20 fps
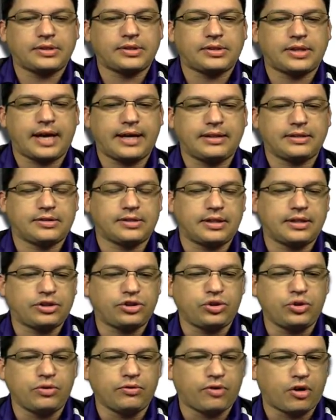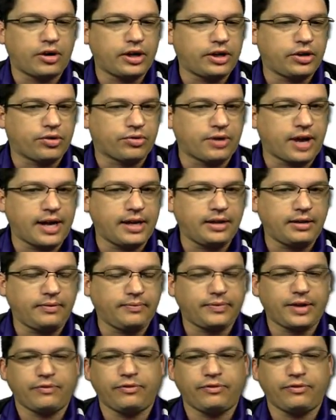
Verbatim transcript: sites that you have already created.